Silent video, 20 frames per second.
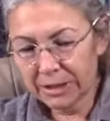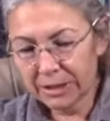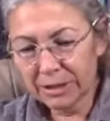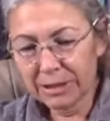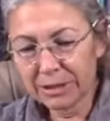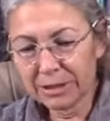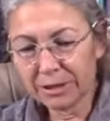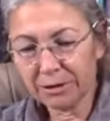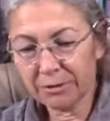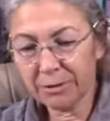
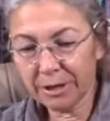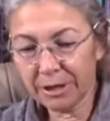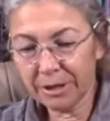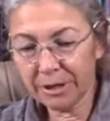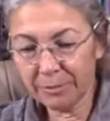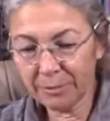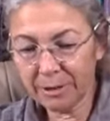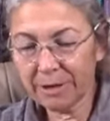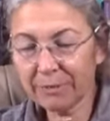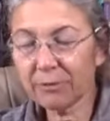So,
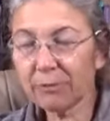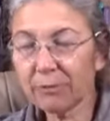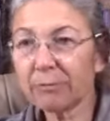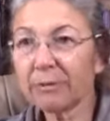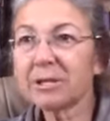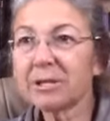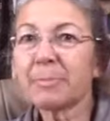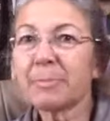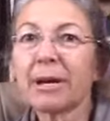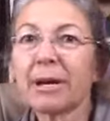then we have to
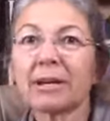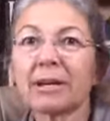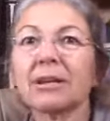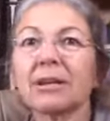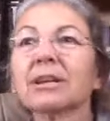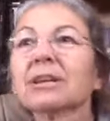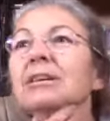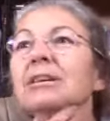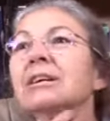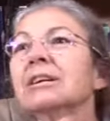race back
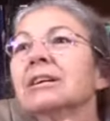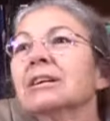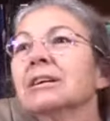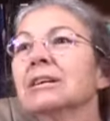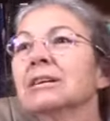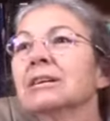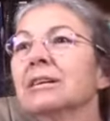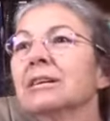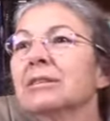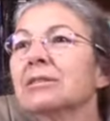uh,
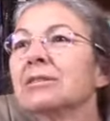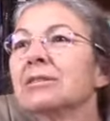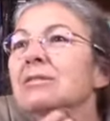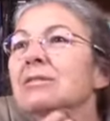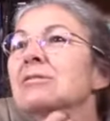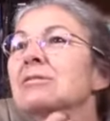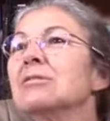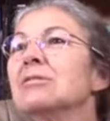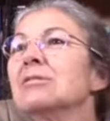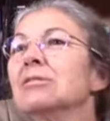
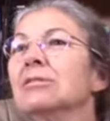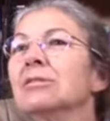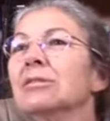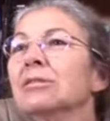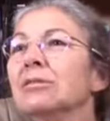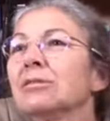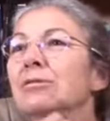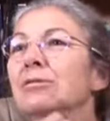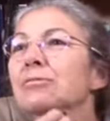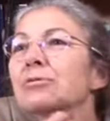to
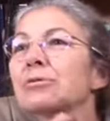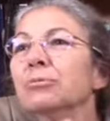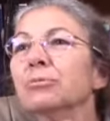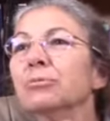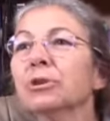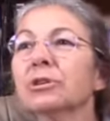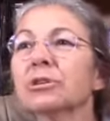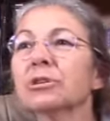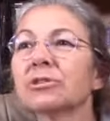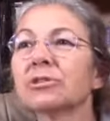do some
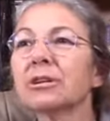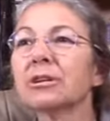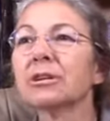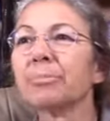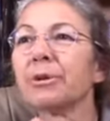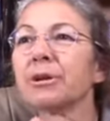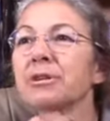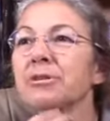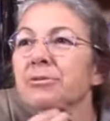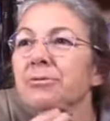real estate
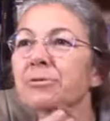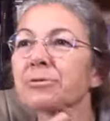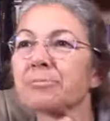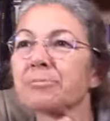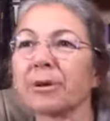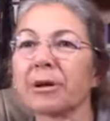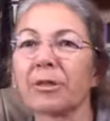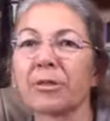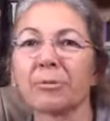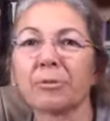appraisals
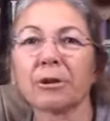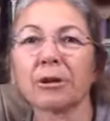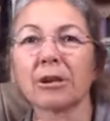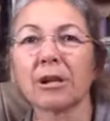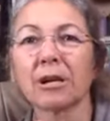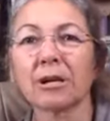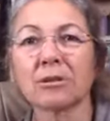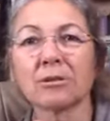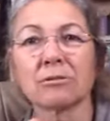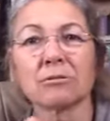by three
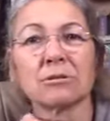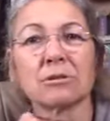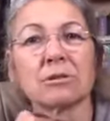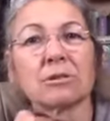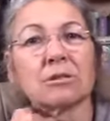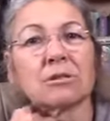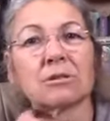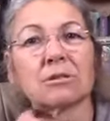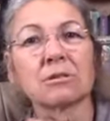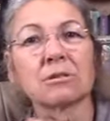o'clock. So, it's,
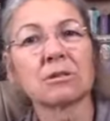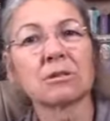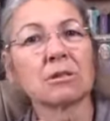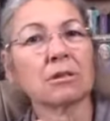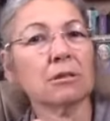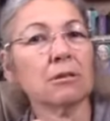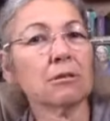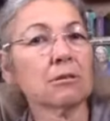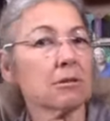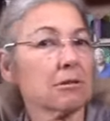it's
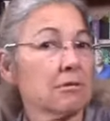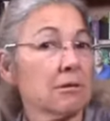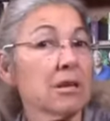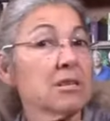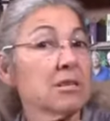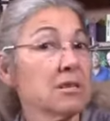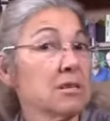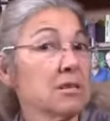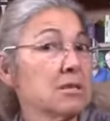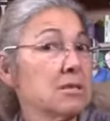
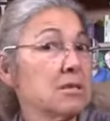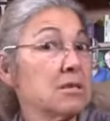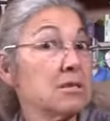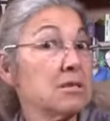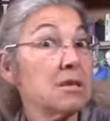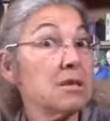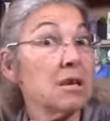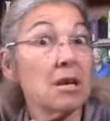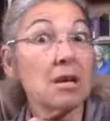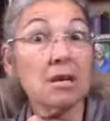crazy
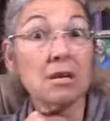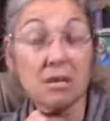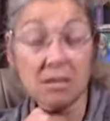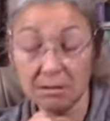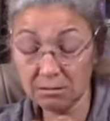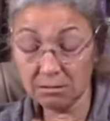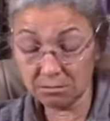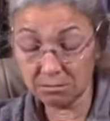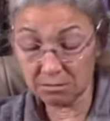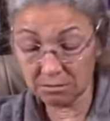day, a
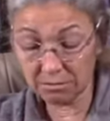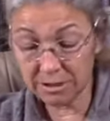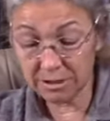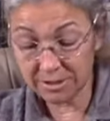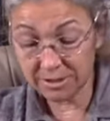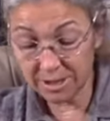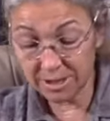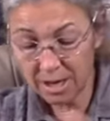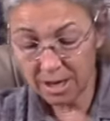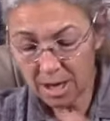little
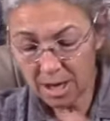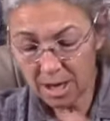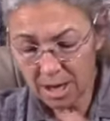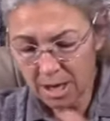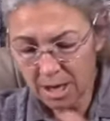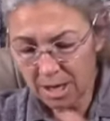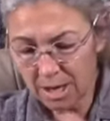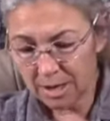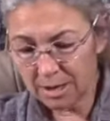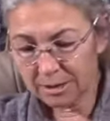crazy.
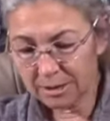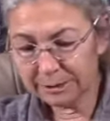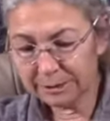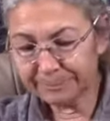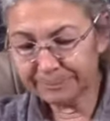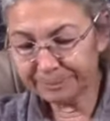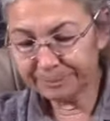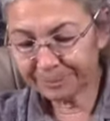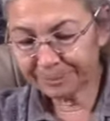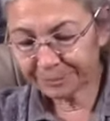Um,